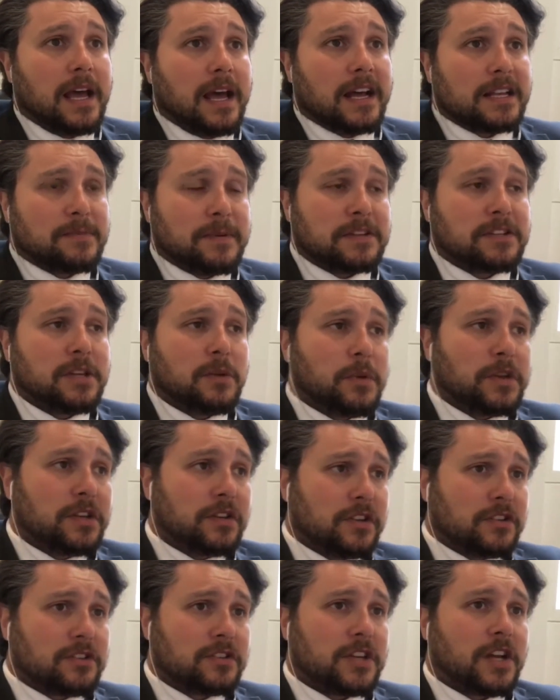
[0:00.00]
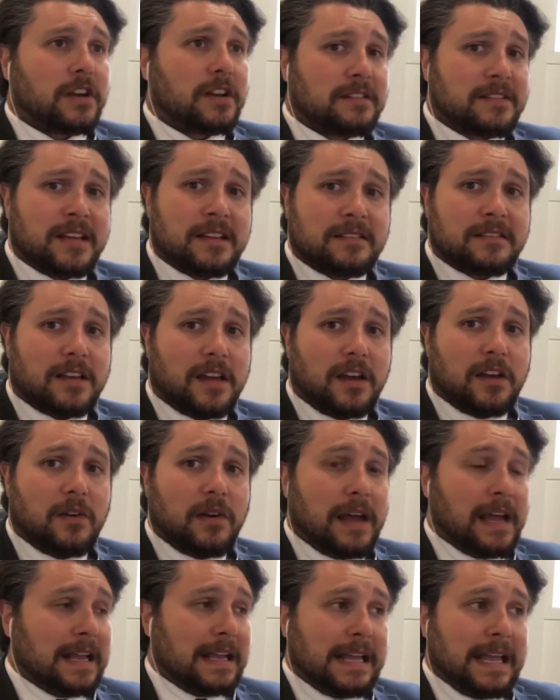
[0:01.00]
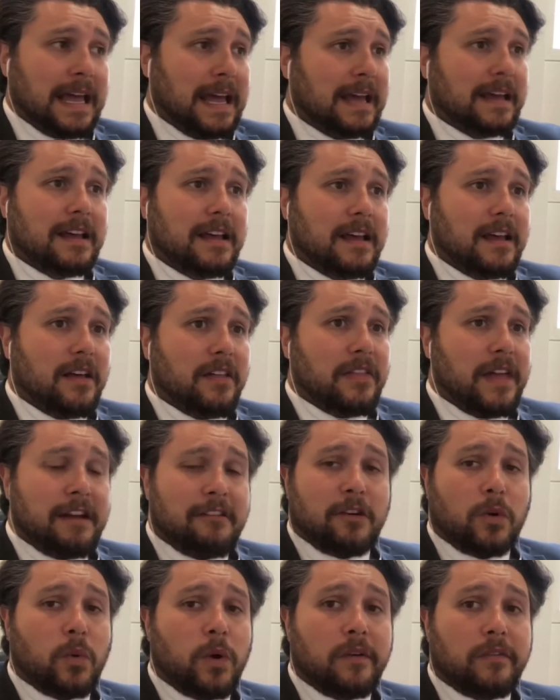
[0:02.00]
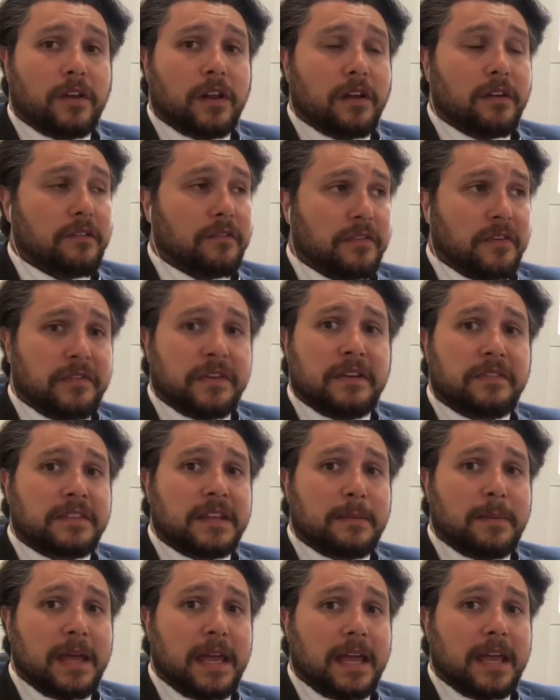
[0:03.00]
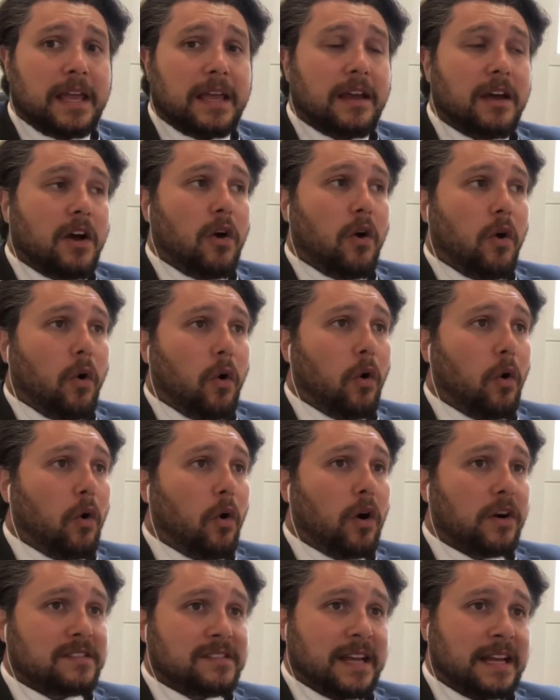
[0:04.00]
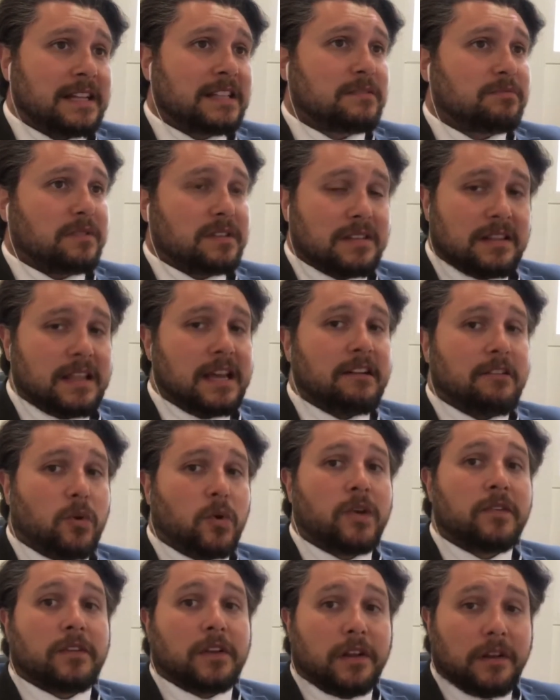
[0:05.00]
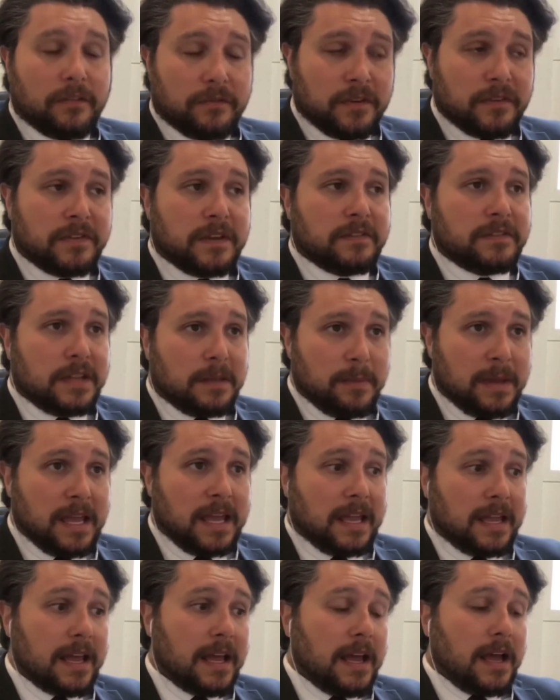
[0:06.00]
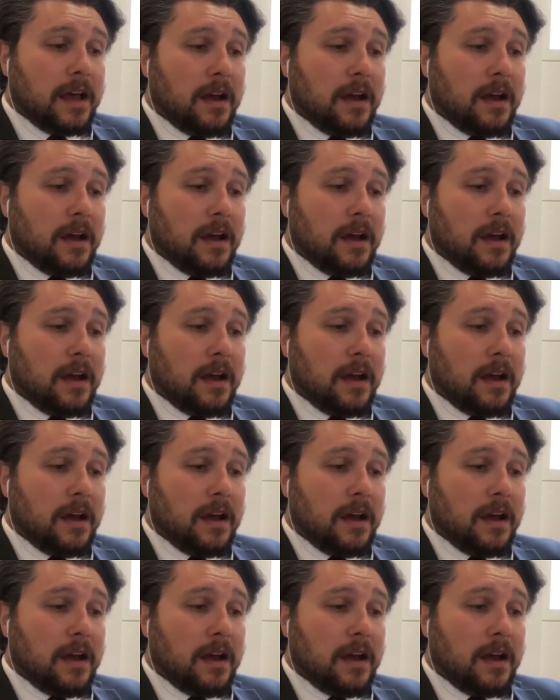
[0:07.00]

especially when you could just go to Tesco and get their equivalent for 50p, or Sainsbury's and their equivalent for 50p,